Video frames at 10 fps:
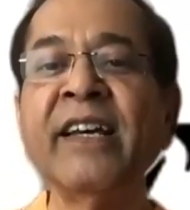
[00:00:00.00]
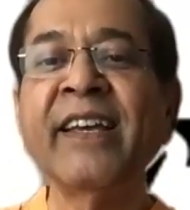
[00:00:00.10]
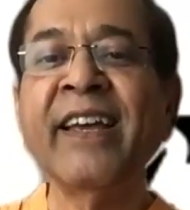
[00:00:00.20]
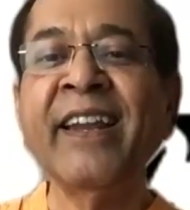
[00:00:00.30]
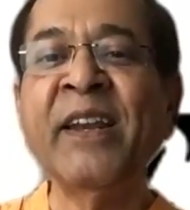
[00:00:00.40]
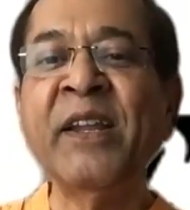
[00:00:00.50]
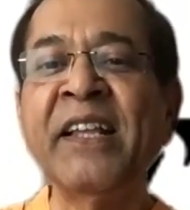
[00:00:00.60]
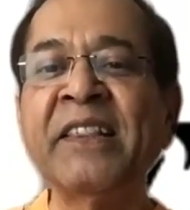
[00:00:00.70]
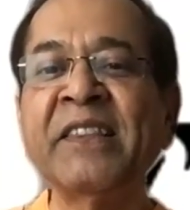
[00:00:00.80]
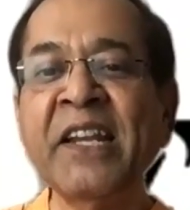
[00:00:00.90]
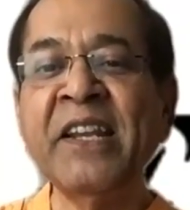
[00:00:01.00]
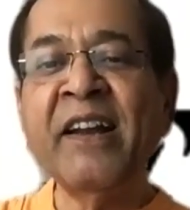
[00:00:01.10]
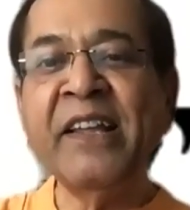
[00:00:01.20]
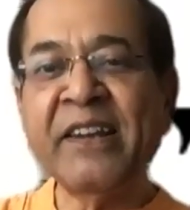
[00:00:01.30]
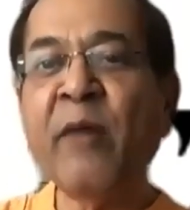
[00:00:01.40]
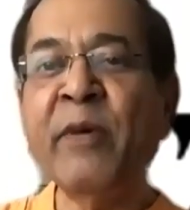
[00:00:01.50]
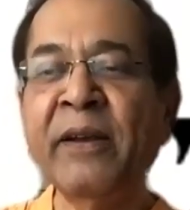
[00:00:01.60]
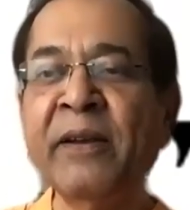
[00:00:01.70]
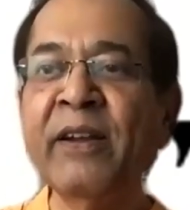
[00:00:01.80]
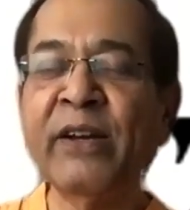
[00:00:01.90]
in Tenali
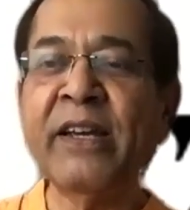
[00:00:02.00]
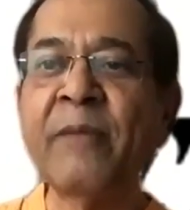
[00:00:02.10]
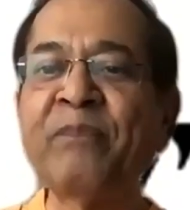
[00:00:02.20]
Raman. Okay.